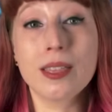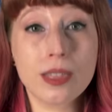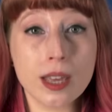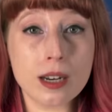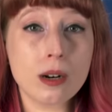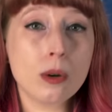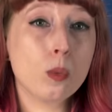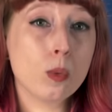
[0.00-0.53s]

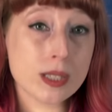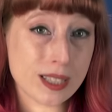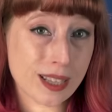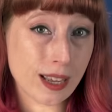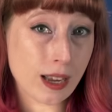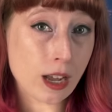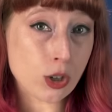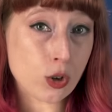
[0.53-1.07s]
Then, once
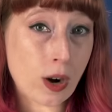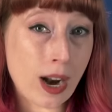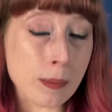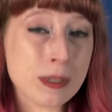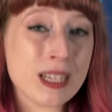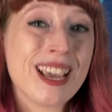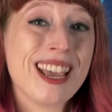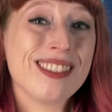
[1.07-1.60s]
they got
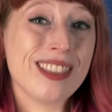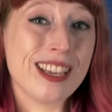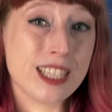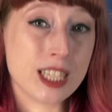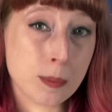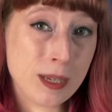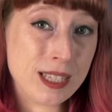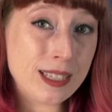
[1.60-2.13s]
trapped, they
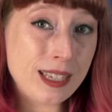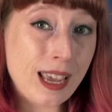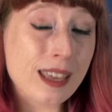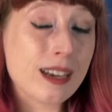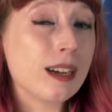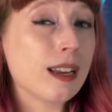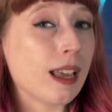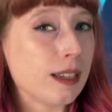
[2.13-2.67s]

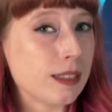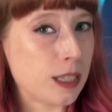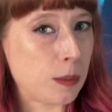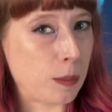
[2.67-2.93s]
speciated and